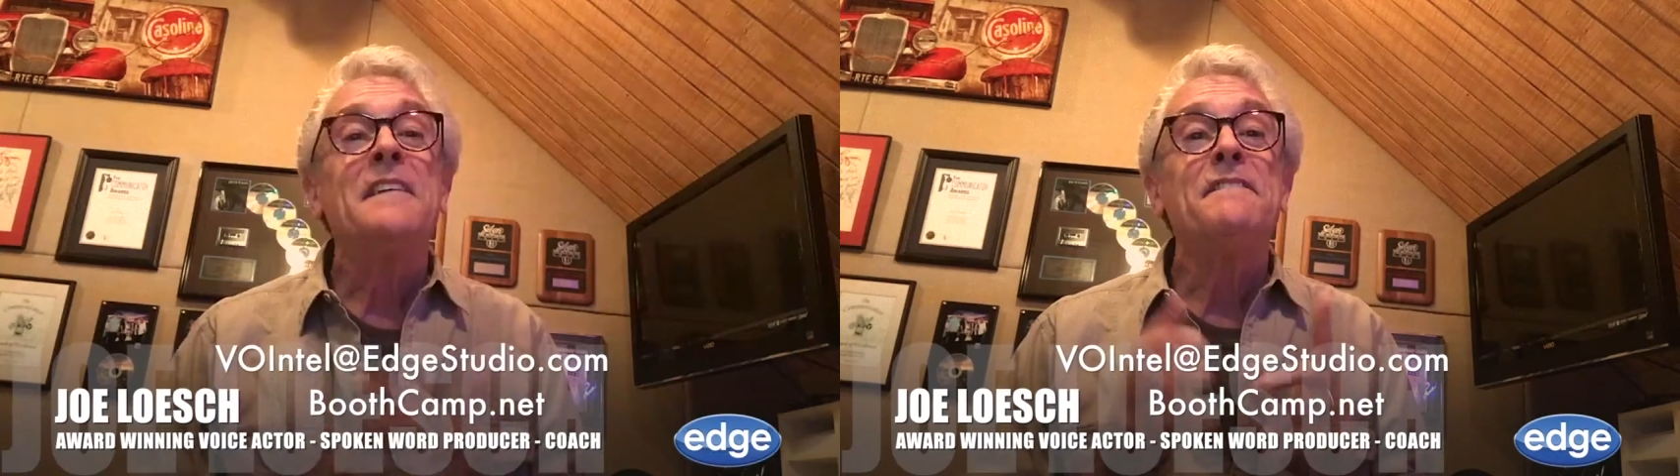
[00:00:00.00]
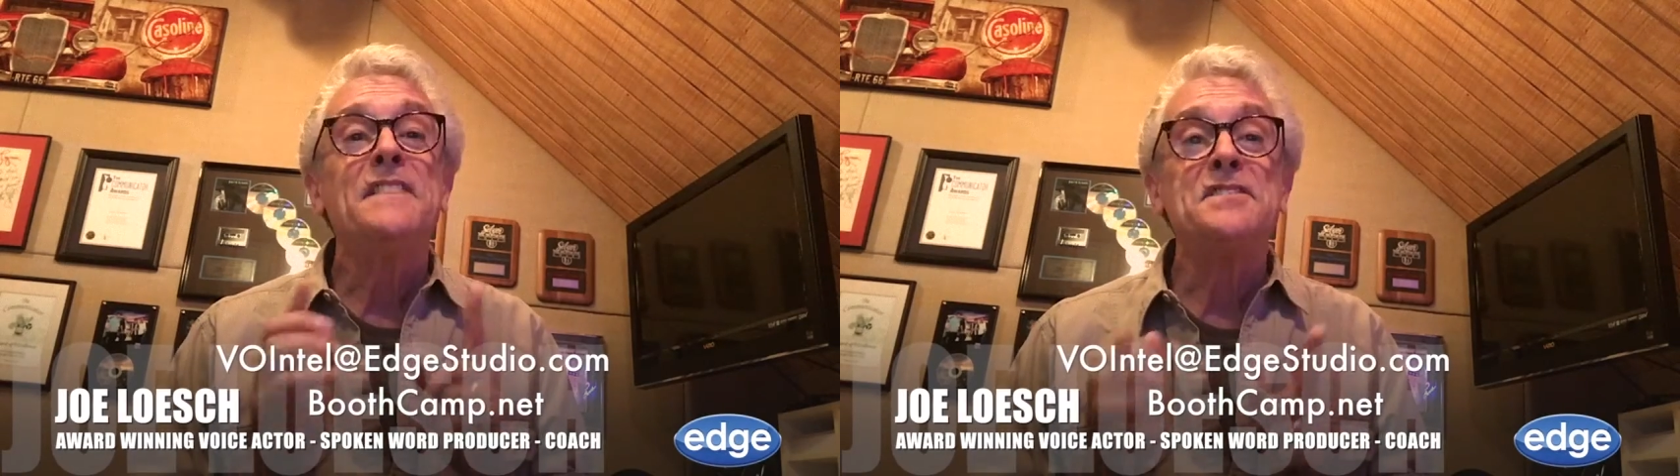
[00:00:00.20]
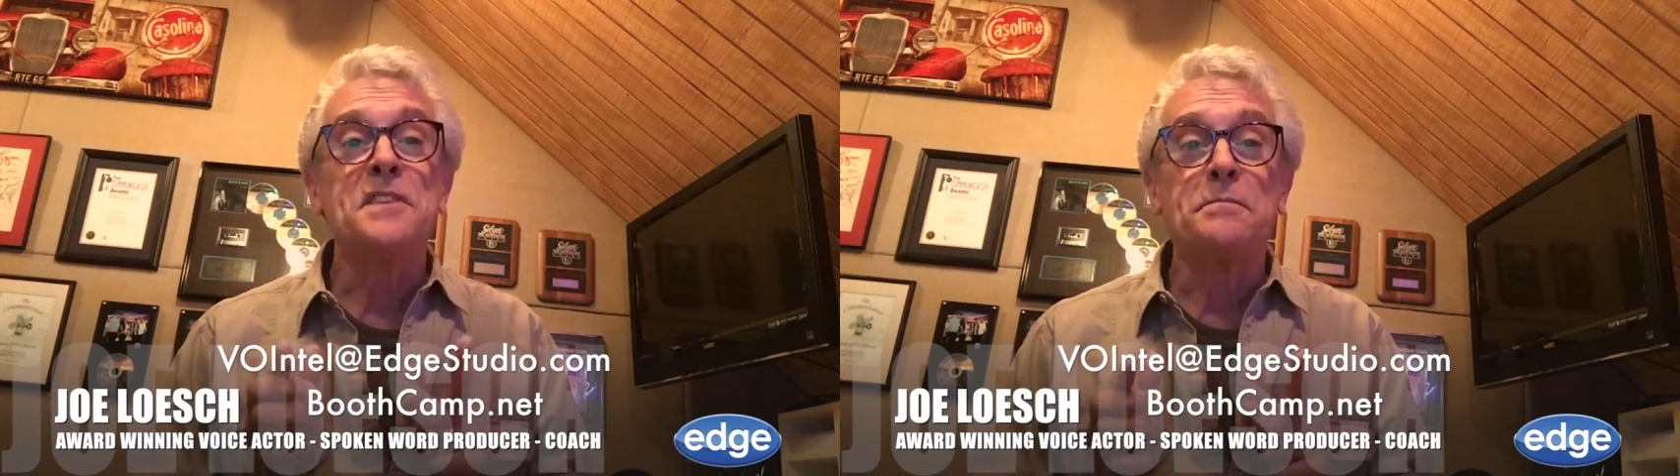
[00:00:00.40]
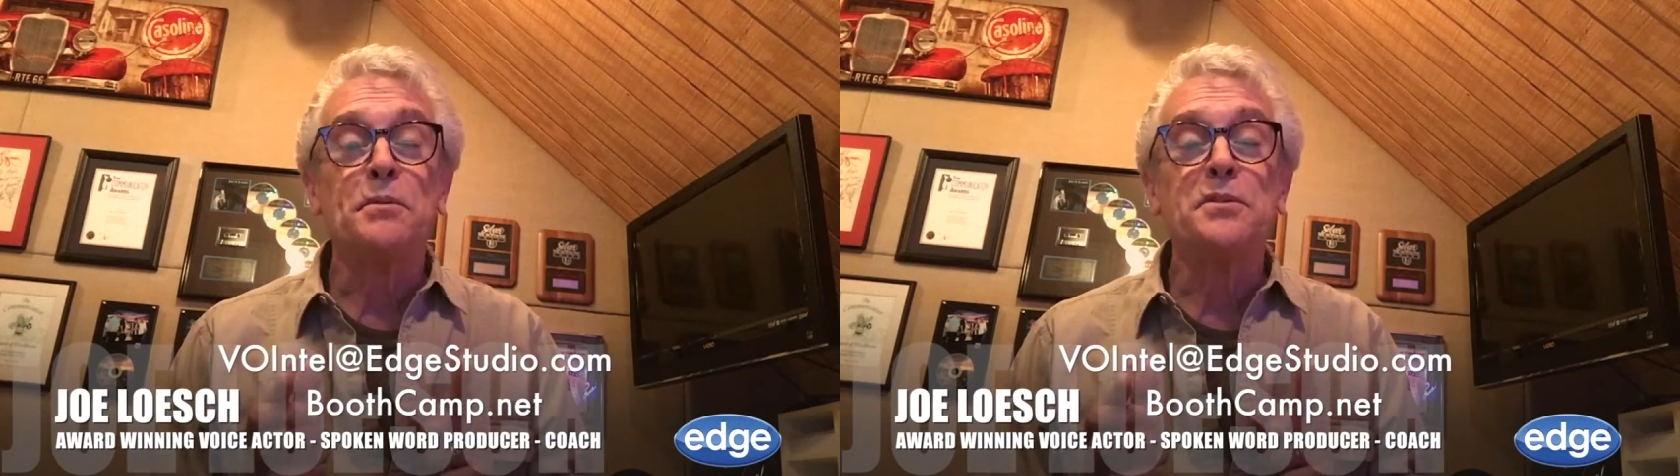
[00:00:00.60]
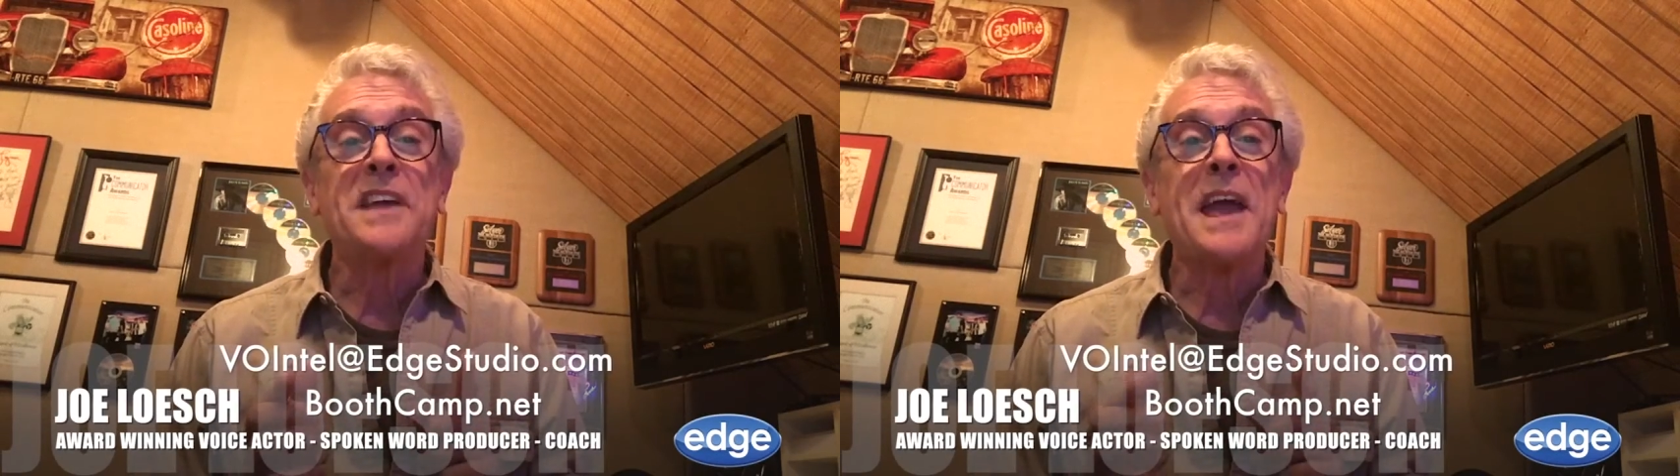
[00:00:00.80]
Visit
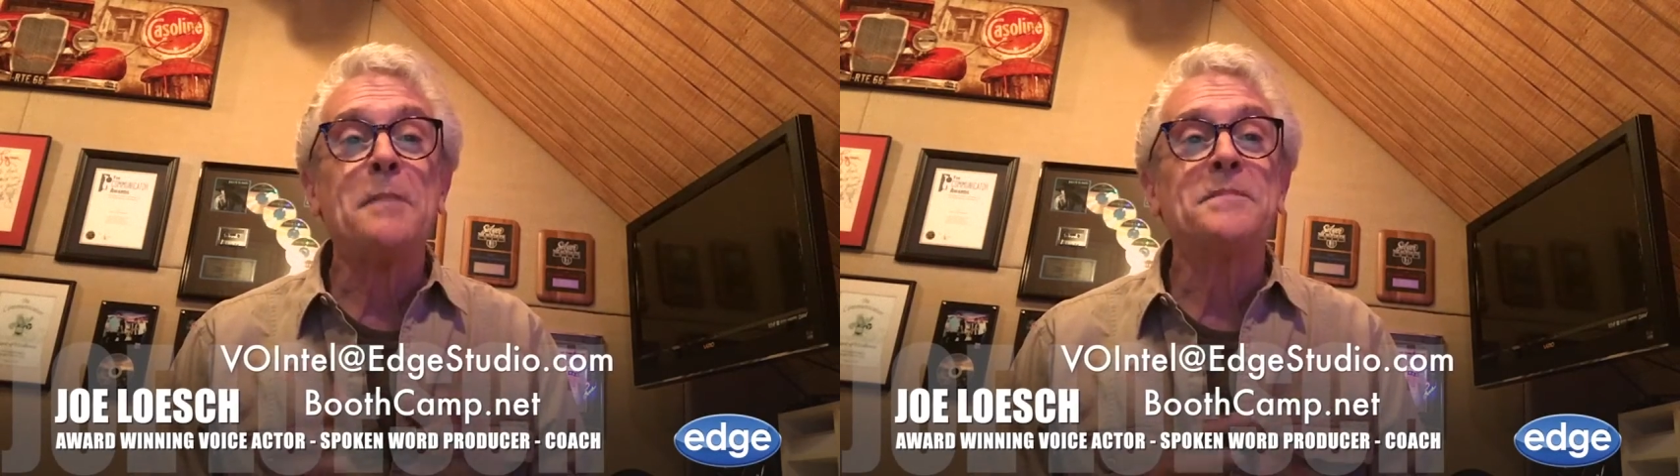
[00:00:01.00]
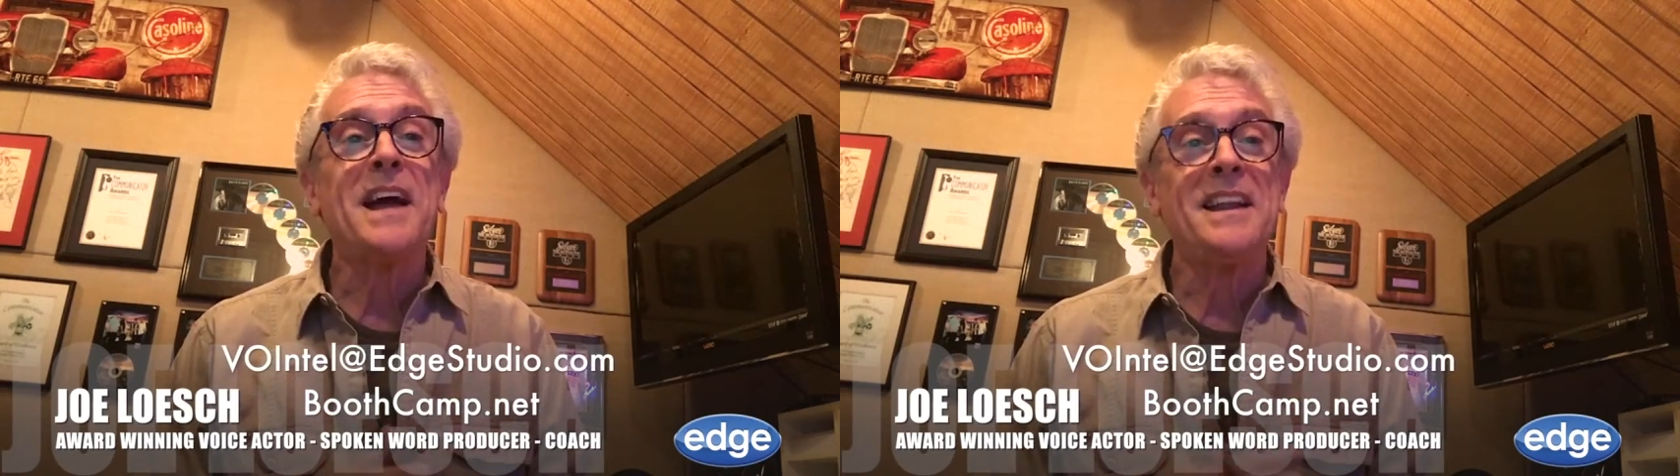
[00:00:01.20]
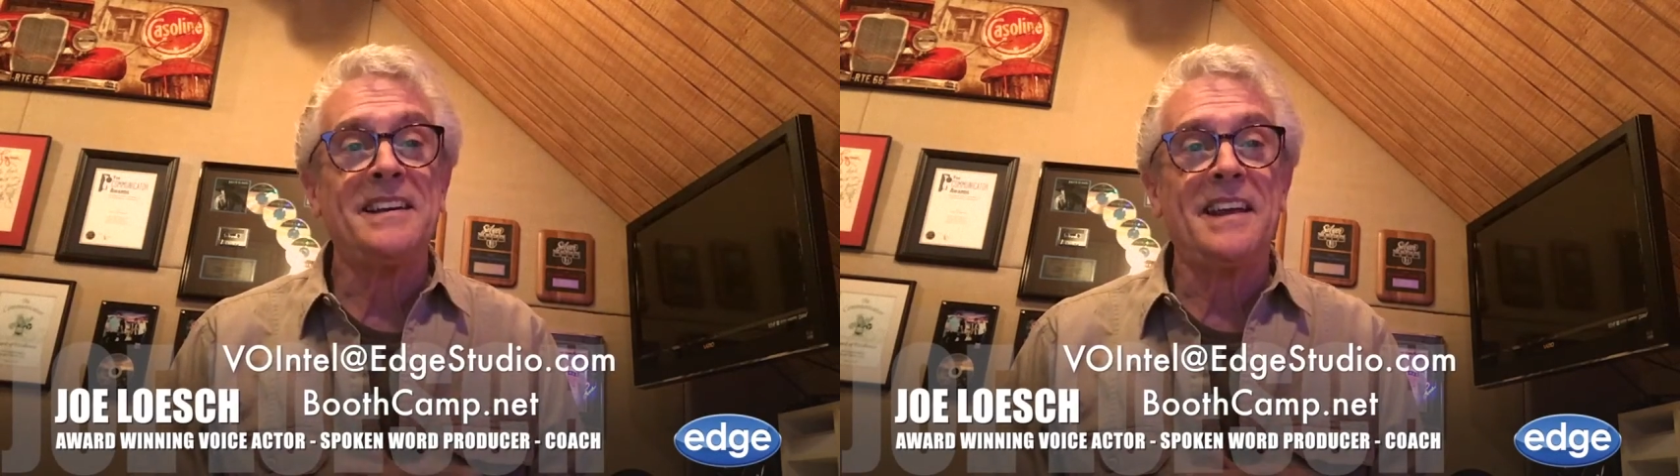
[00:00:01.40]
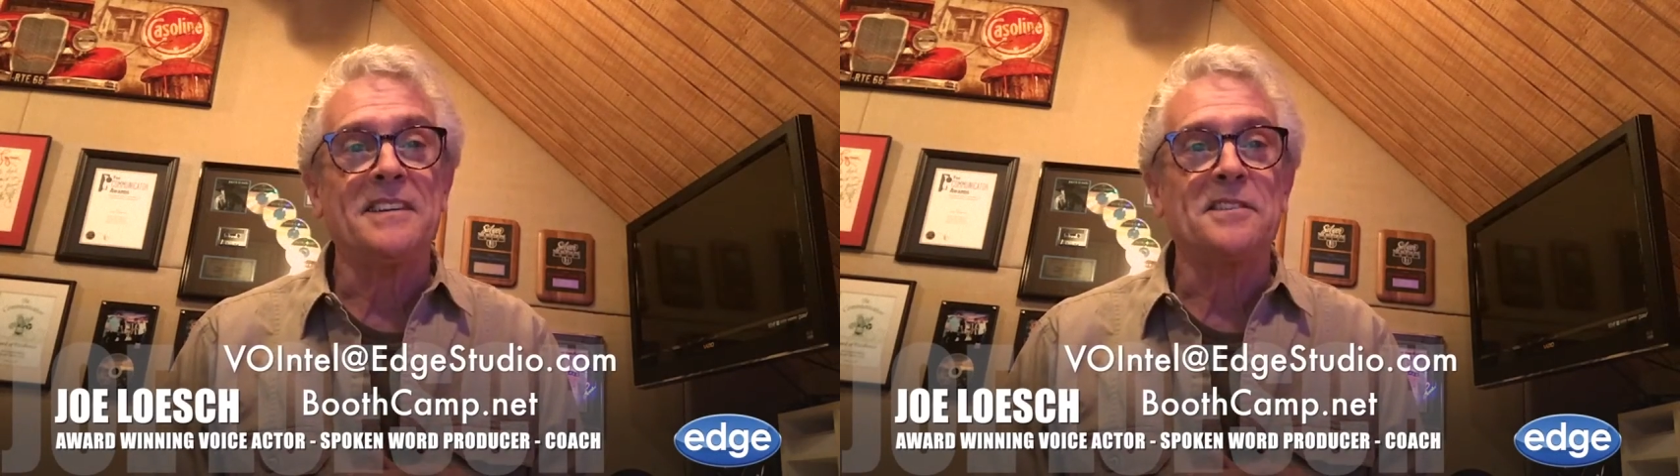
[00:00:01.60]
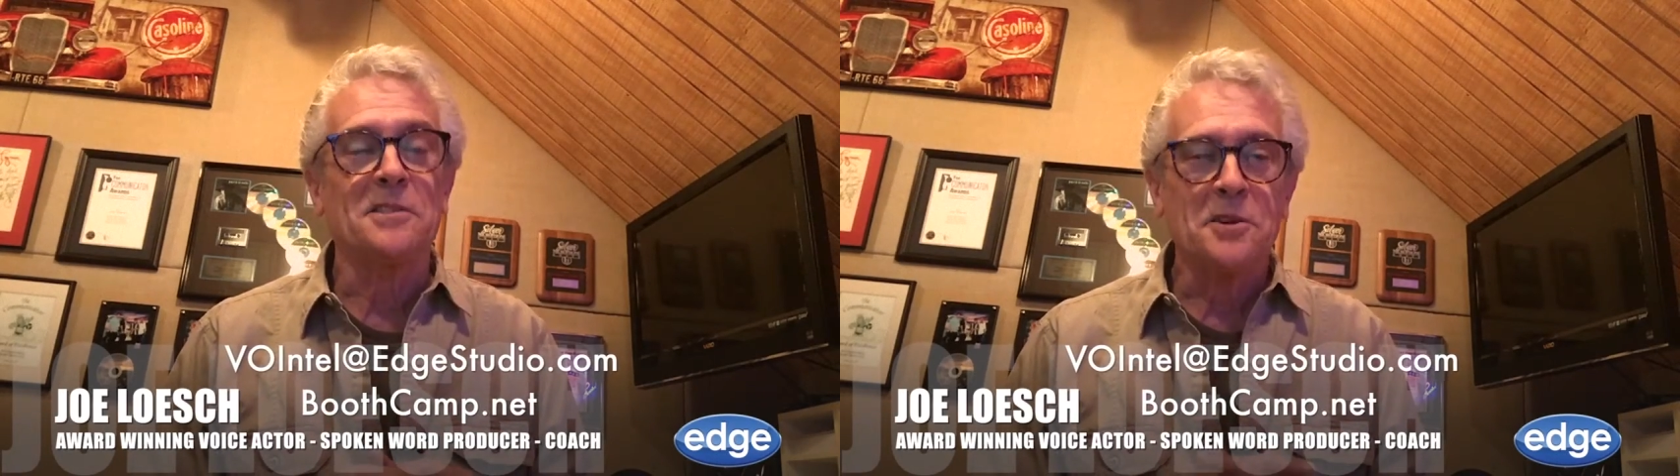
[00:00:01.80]

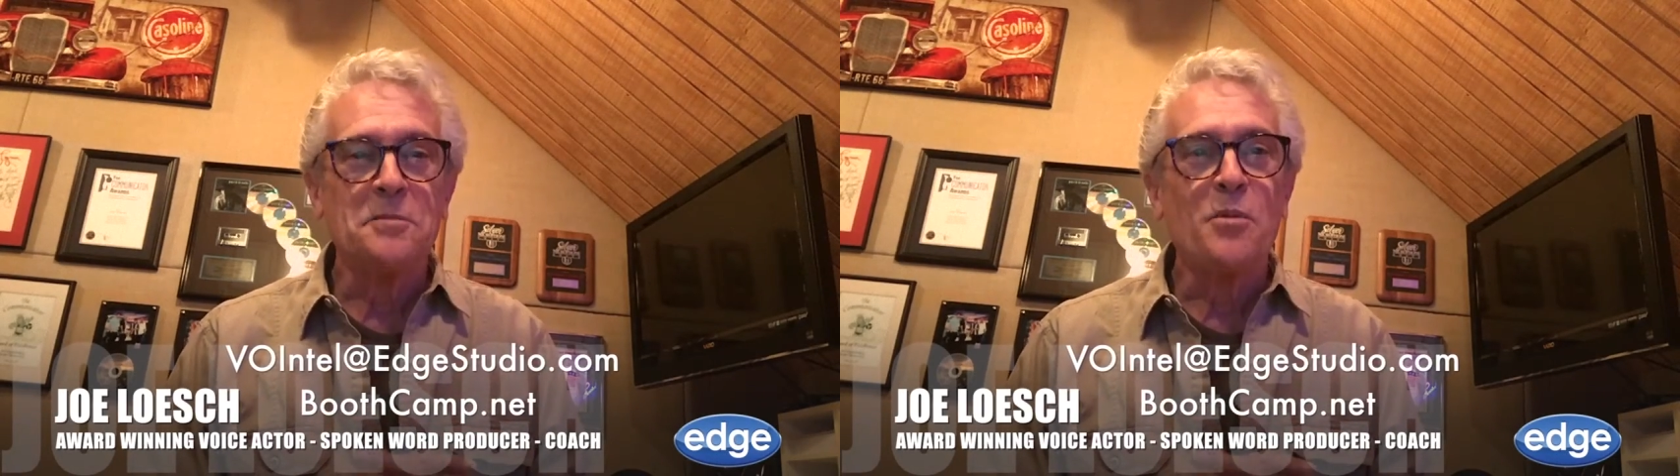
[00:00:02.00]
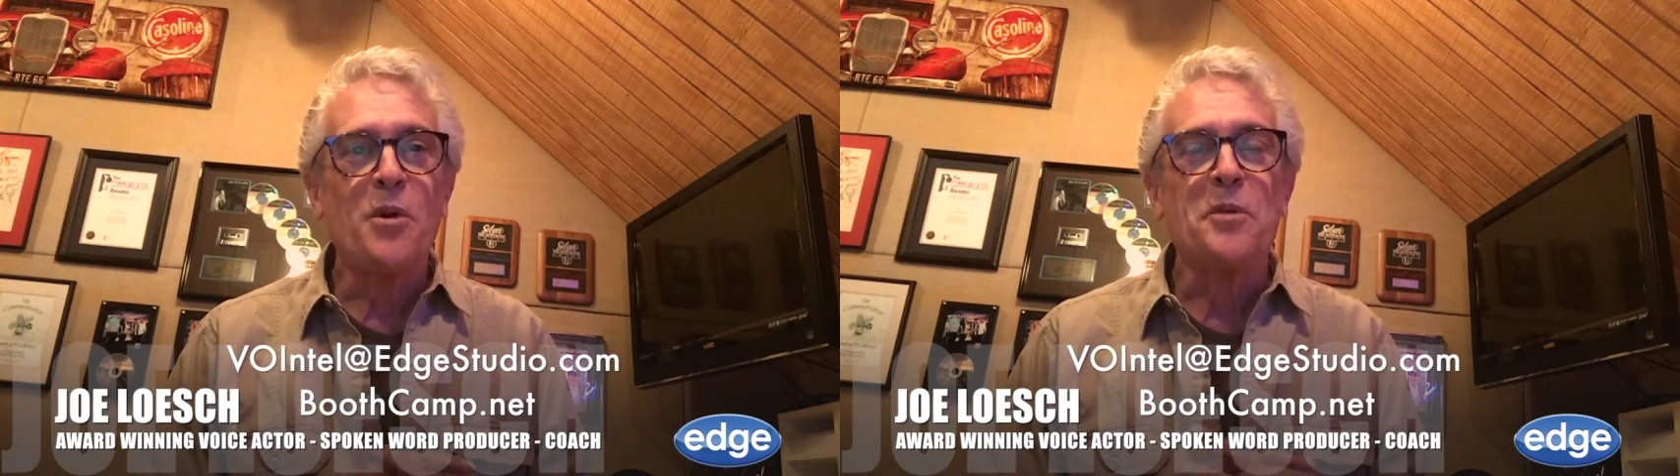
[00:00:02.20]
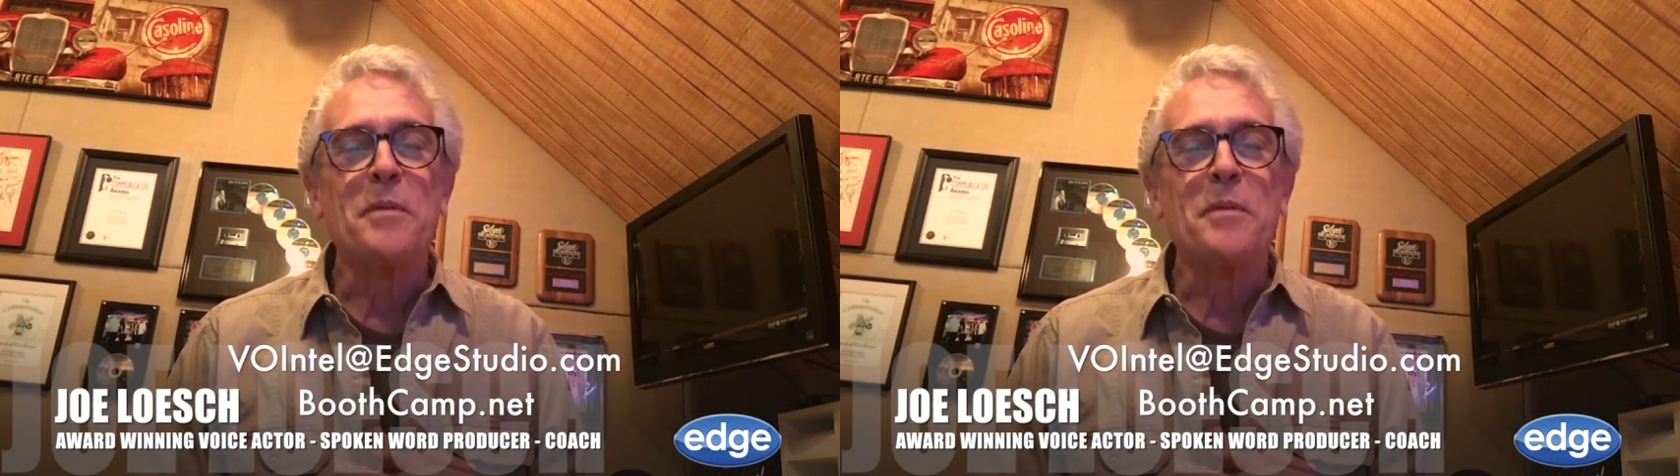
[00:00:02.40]
boothcamp.net to learn more